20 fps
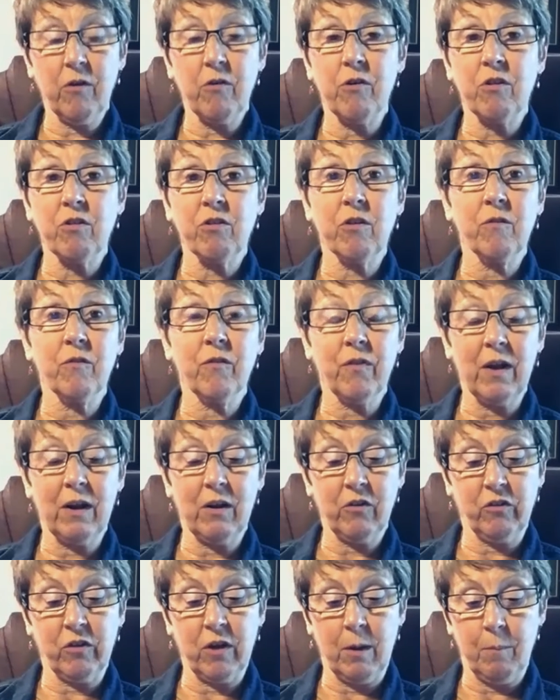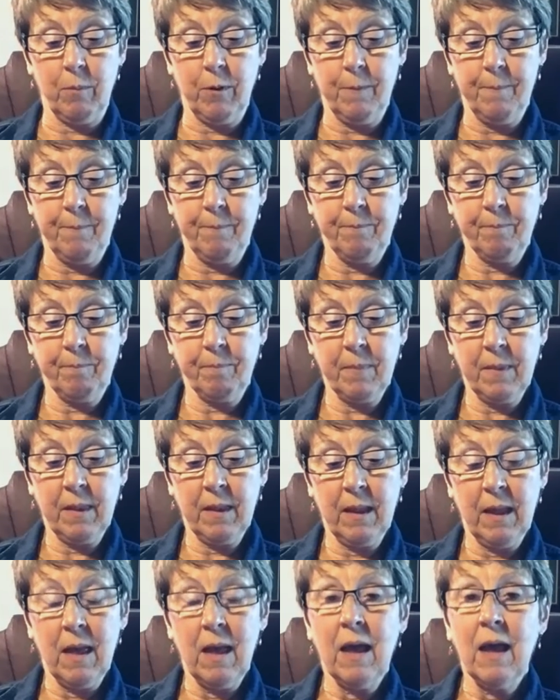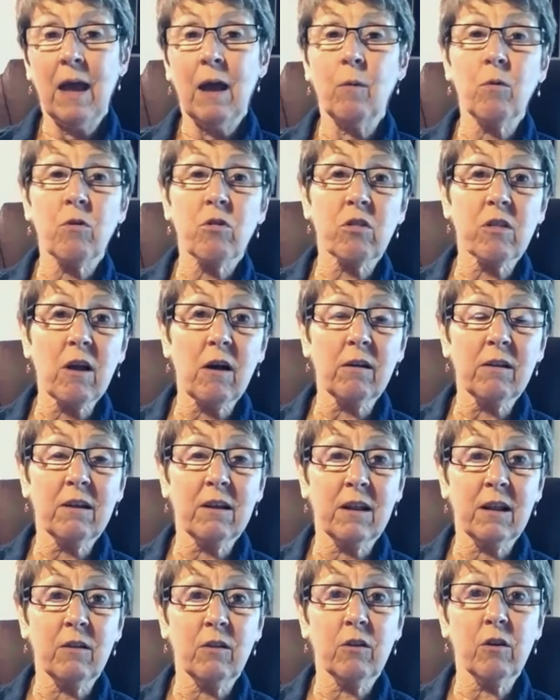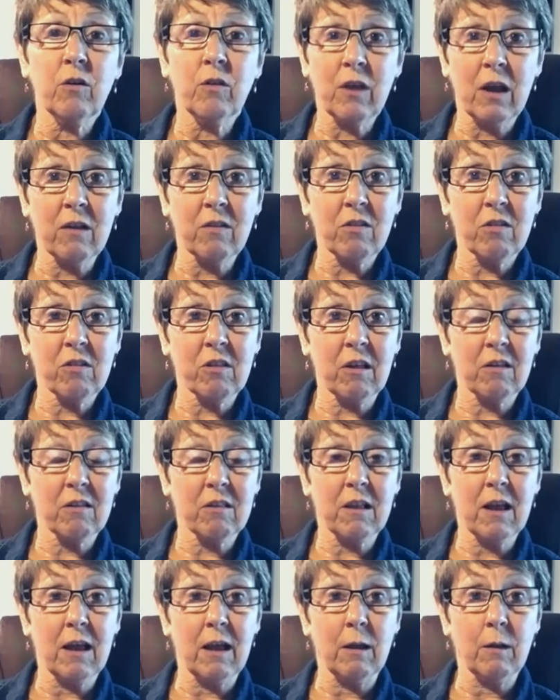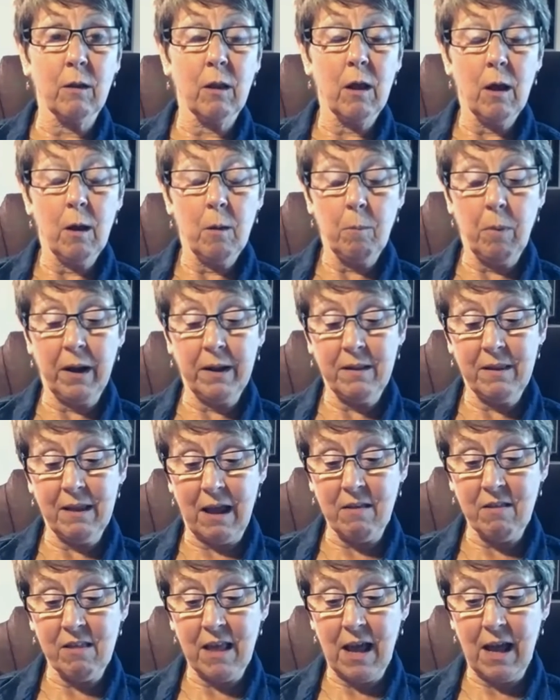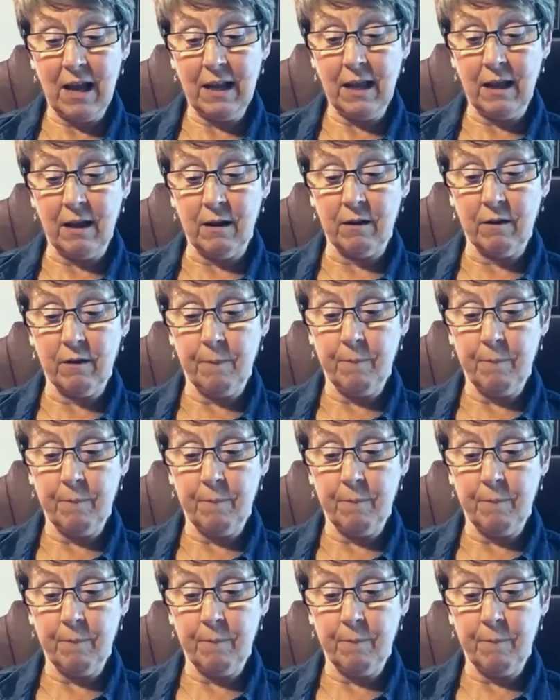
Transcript: Christian fellowship. It was started in 2016 by Des Elliott,